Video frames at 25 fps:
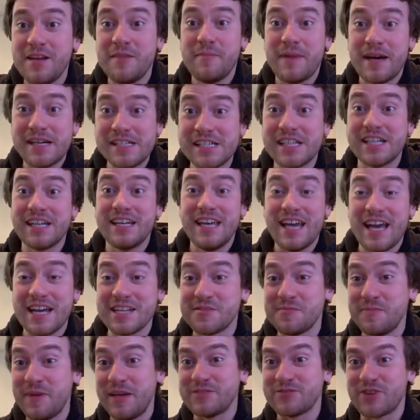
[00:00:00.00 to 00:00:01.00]
America? Yeah,
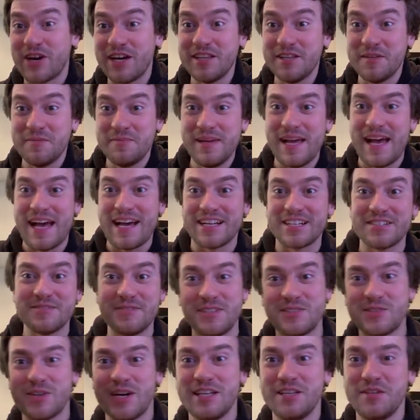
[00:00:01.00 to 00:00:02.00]
it's made right in the back. It's made
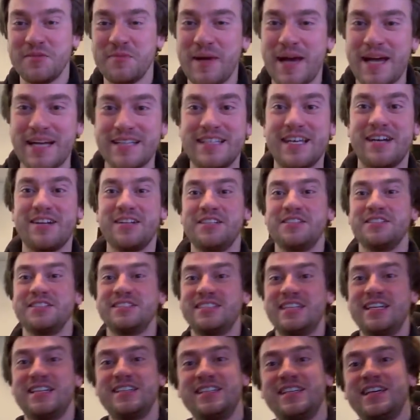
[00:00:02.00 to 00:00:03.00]
right in the back down here in
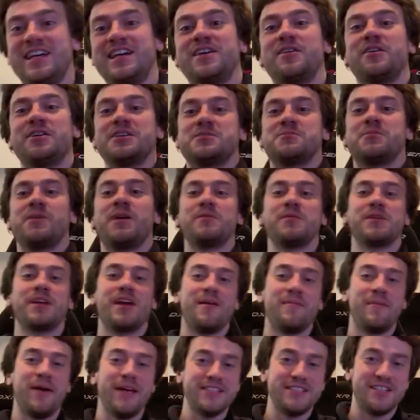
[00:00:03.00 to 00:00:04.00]
San Diego. I swear we're not
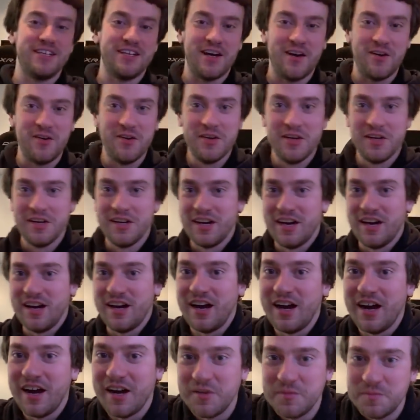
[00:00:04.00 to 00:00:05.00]
Mexico.
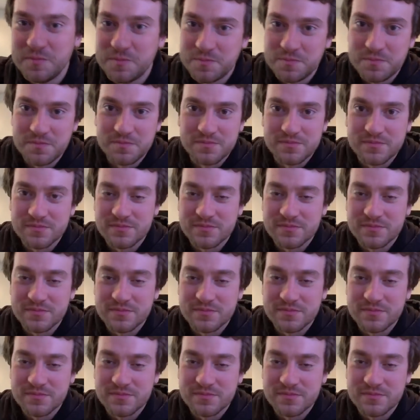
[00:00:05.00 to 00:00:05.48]
Um,